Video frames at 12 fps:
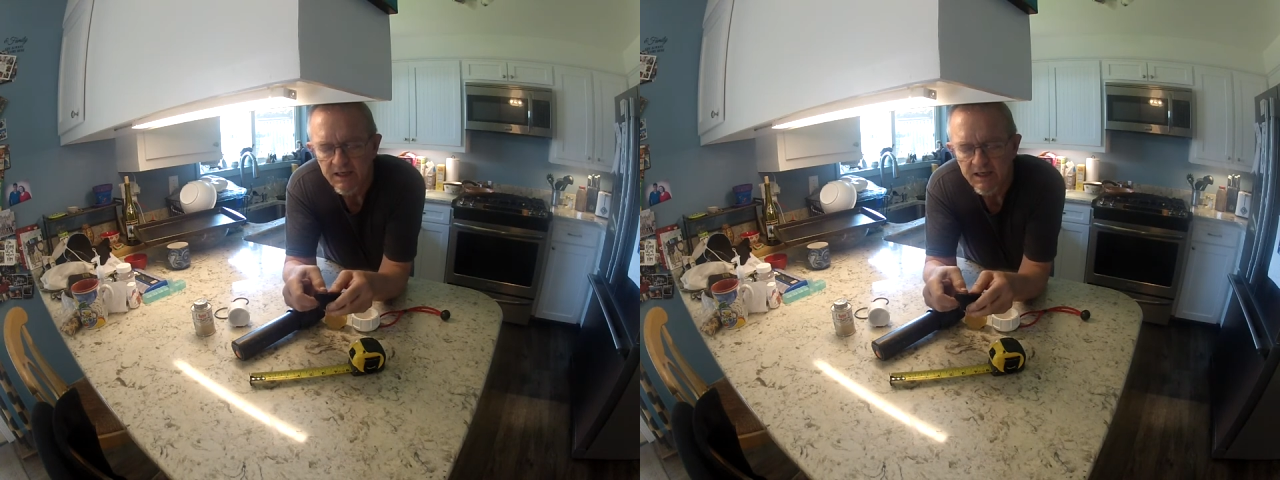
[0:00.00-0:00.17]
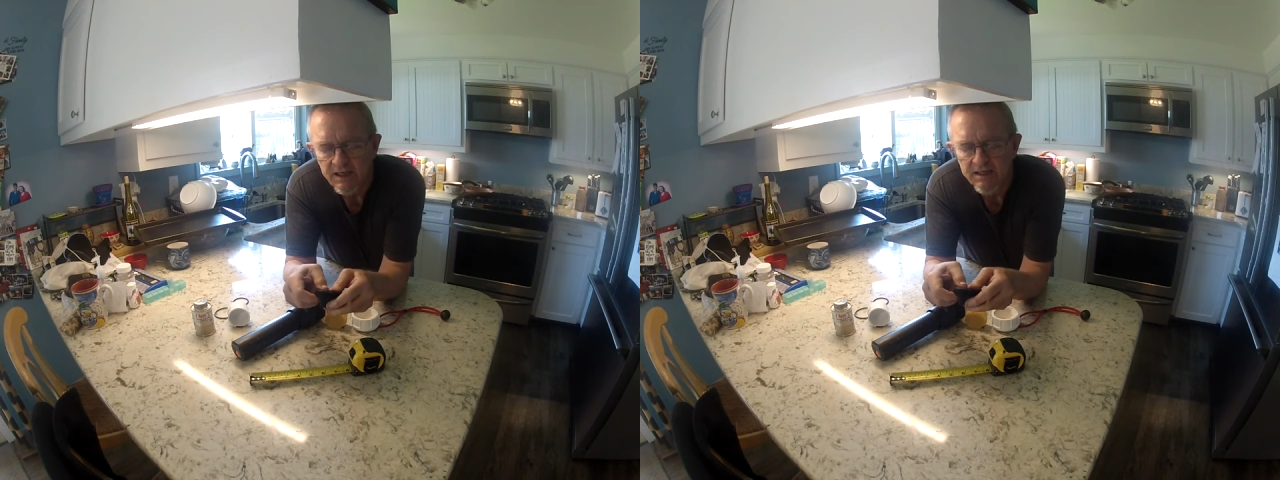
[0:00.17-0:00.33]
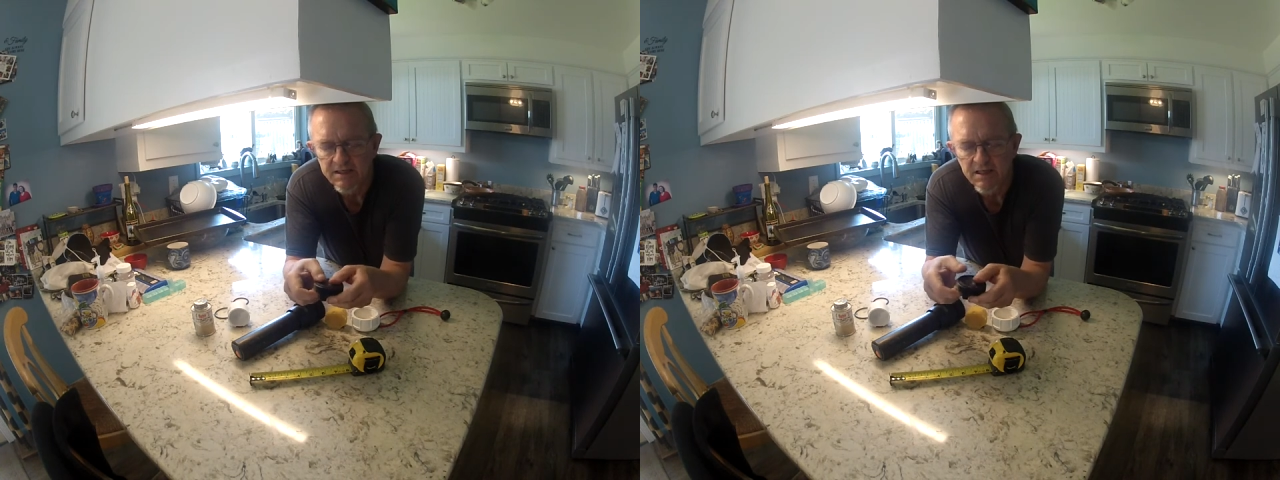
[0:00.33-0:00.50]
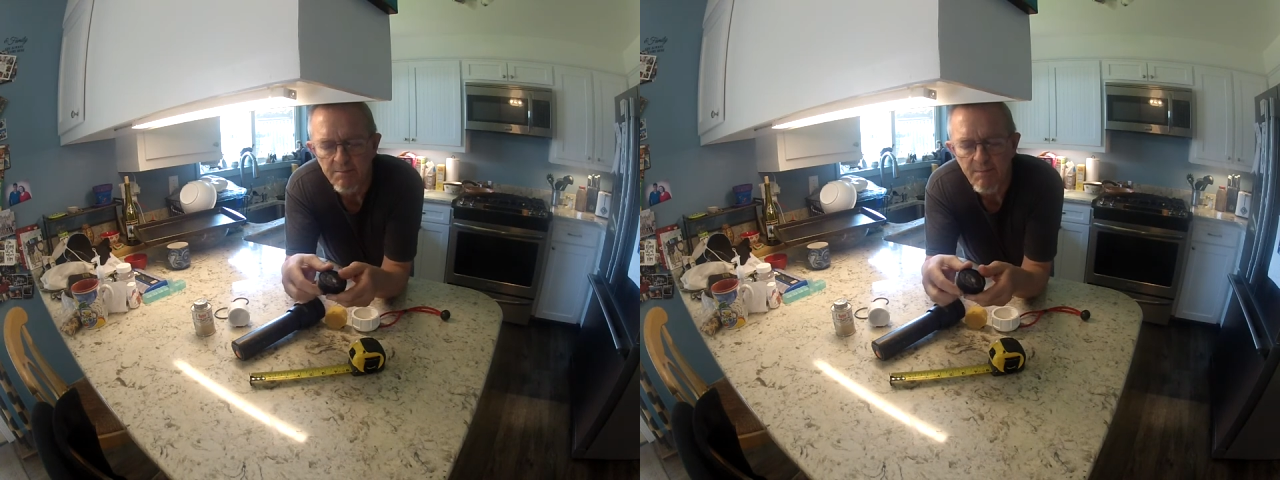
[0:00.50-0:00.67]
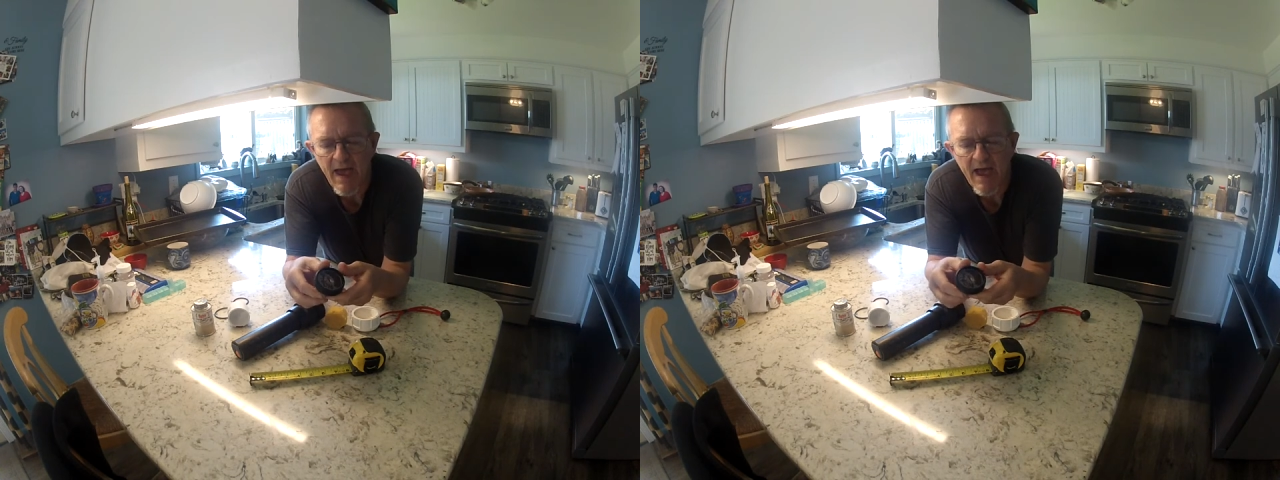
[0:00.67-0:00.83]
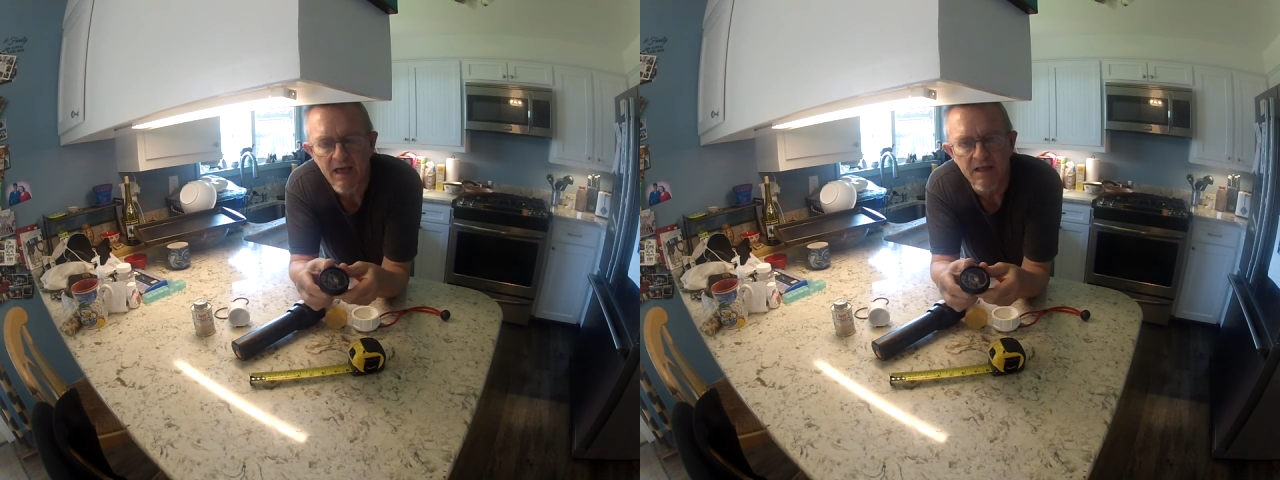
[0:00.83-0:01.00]
into the
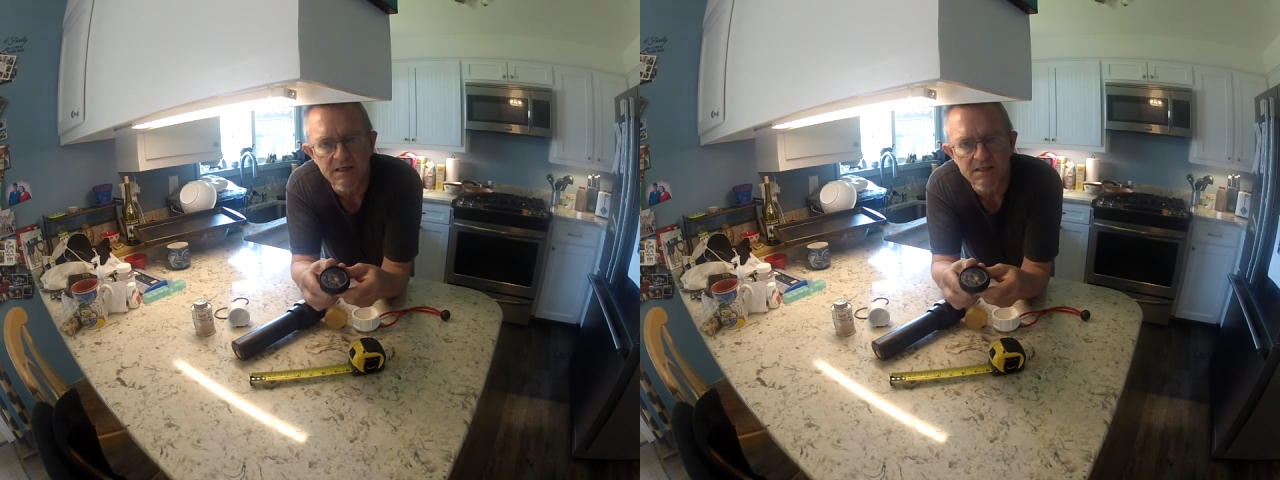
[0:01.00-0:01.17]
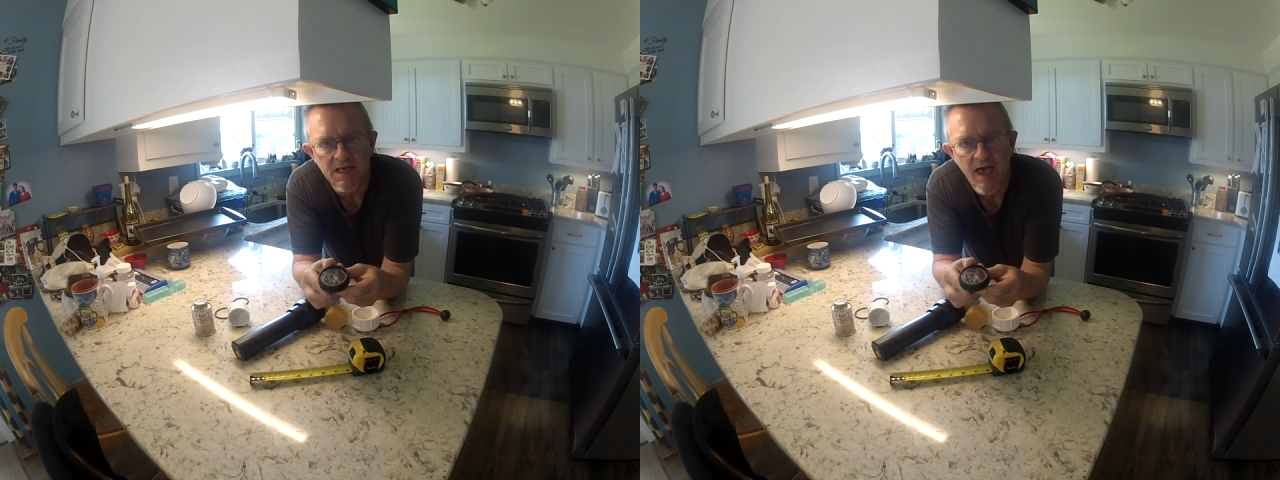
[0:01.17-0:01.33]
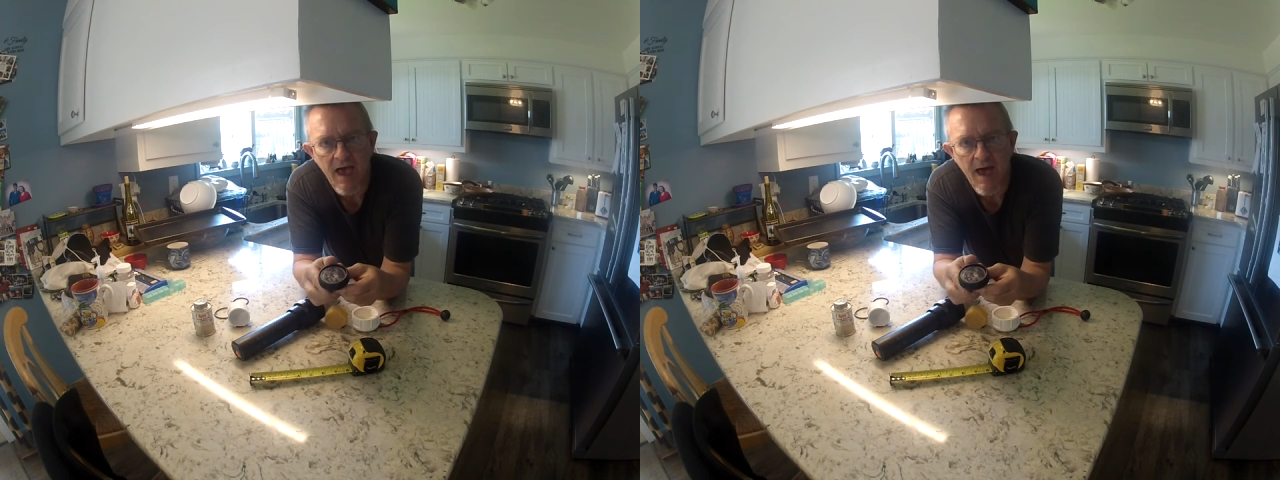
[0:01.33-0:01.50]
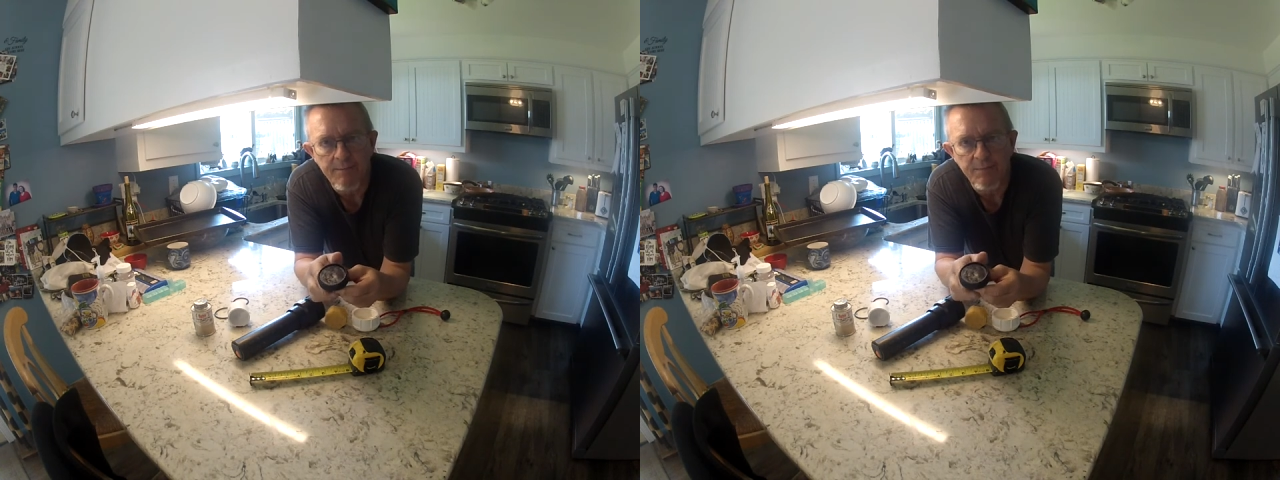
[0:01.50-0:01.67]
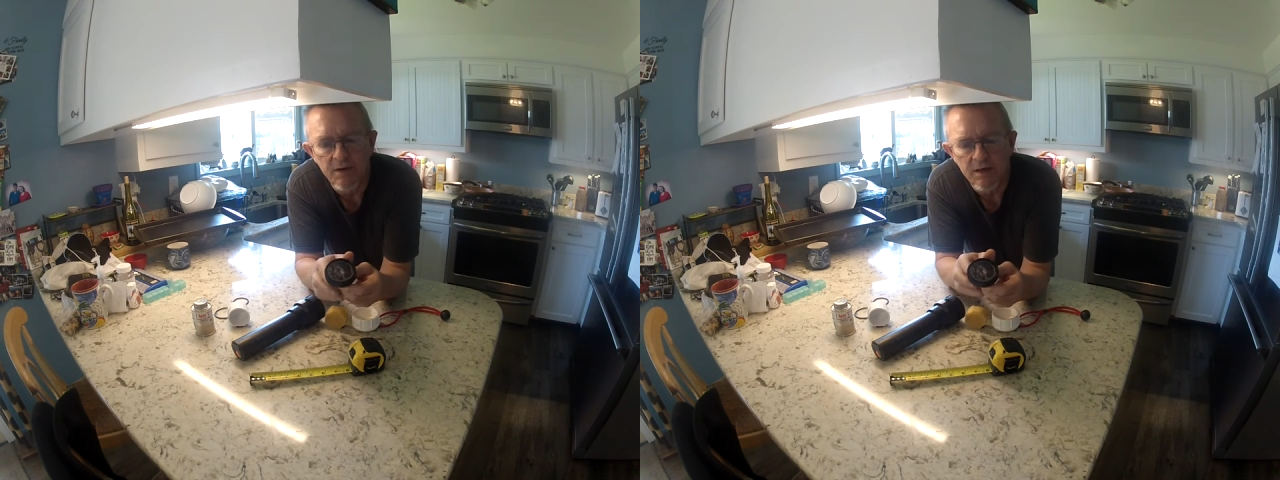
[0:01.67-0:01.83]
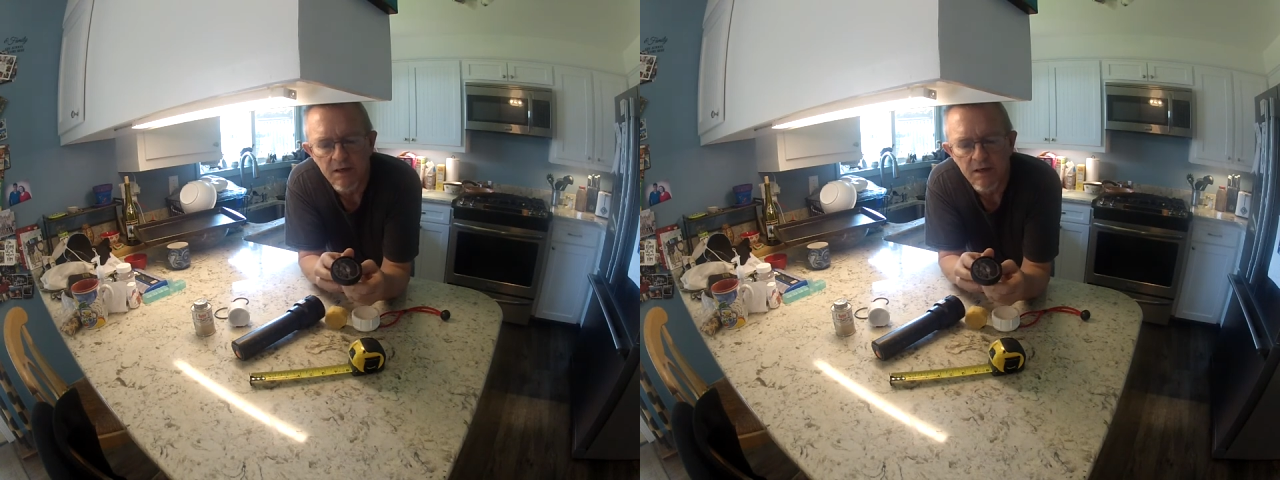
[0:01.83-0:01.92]
back of this cap.